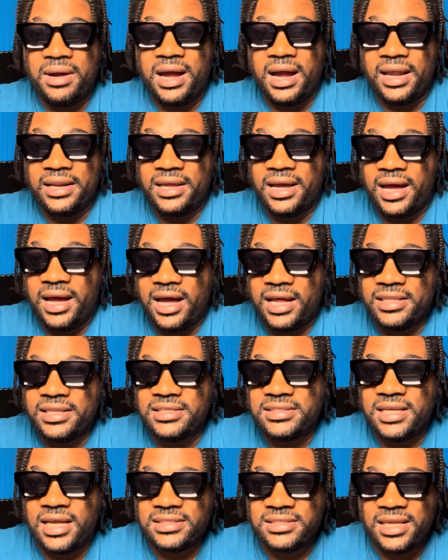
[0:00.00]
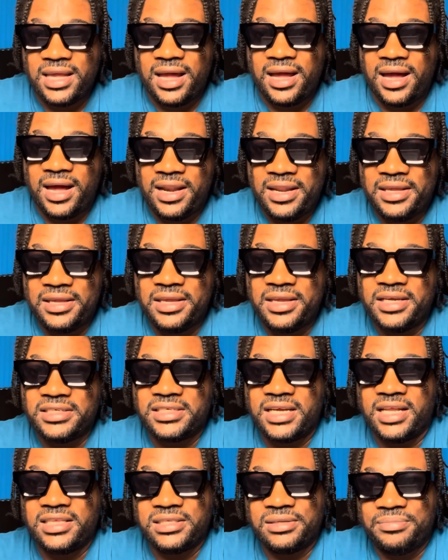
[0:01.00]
and the artist as their allegations,